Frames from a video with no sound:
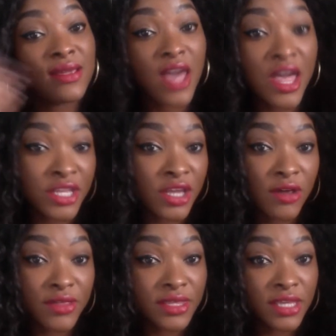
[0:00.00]
any
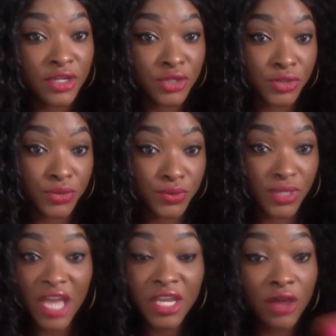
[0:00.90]
other thing you use,
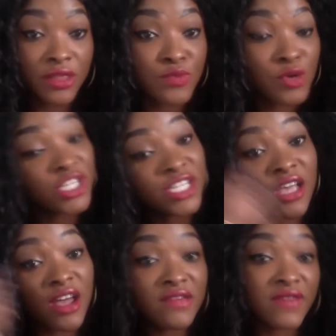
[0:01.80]
any other brushes
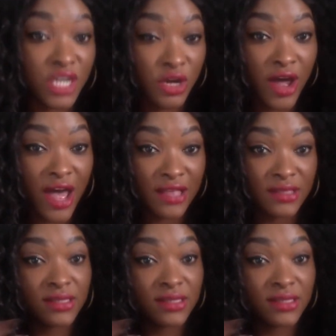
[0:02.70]
or even your hand.